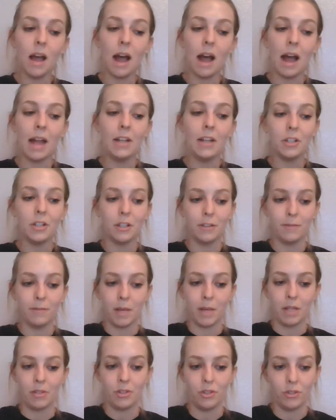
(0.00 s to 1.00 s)
I could have
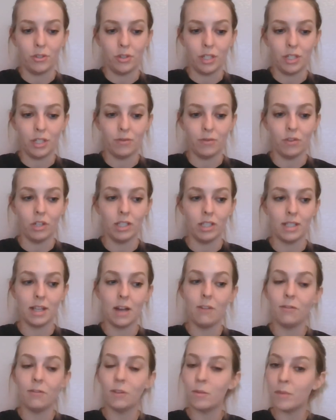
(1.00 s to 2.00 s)
picked Judy's voice
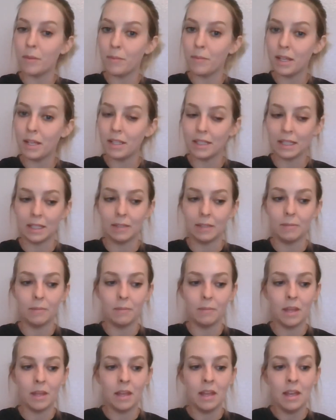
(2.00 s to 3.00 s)
out from a million.
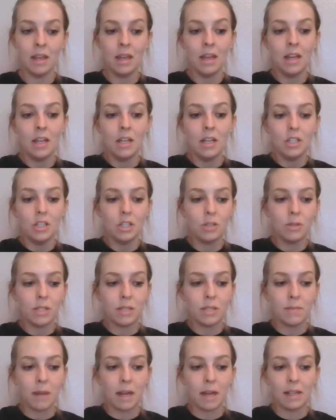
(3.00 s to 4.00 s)
She
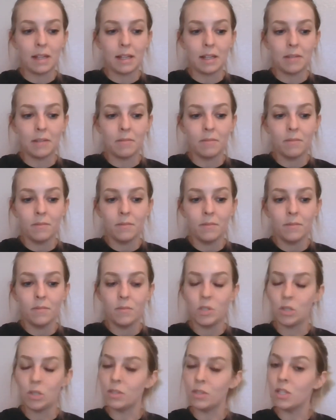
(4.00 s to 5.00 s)
was smiling.
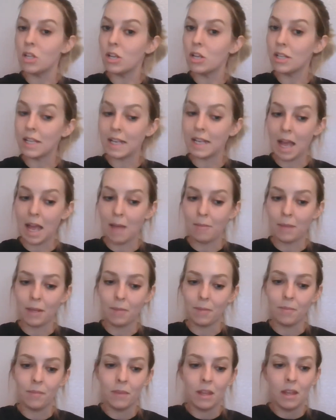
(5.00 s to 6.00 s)
She was looking at
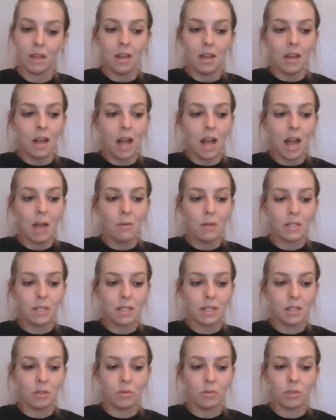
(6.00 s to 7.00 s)
me. I
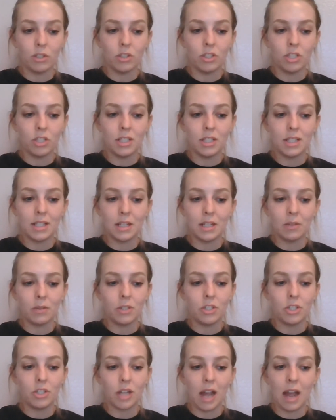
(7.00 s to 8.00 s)
wasn't a grilled cheese
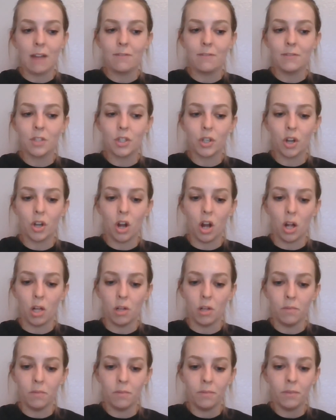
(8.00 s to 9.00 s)
sandwich after
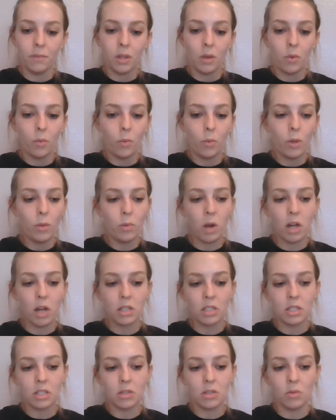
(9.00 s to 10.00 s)
all. We
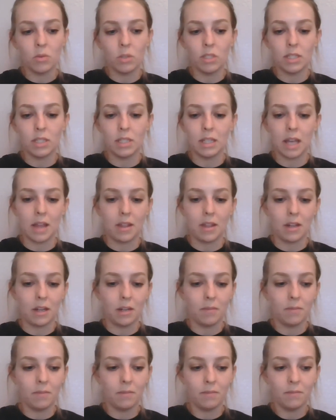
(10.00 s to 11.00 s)
walked to school
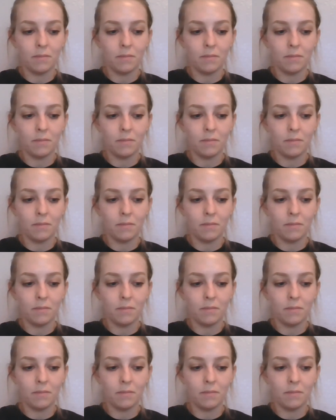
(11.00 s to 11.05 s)
together.